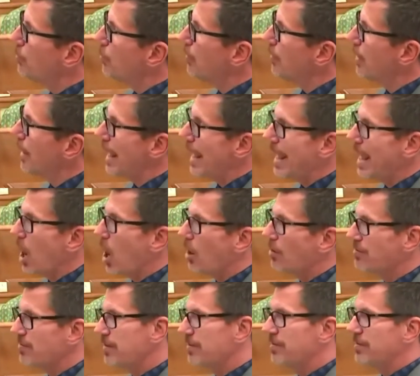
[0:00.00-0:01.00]
with an
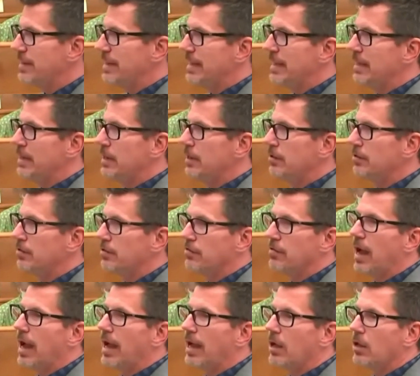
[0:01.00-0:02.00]
AR-15
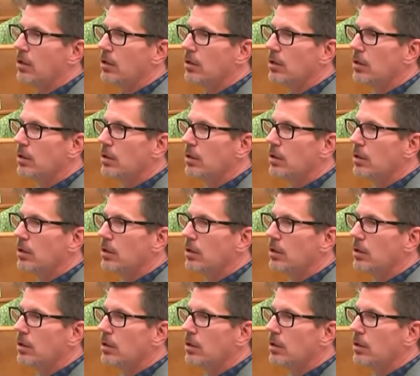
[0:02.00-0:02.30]
style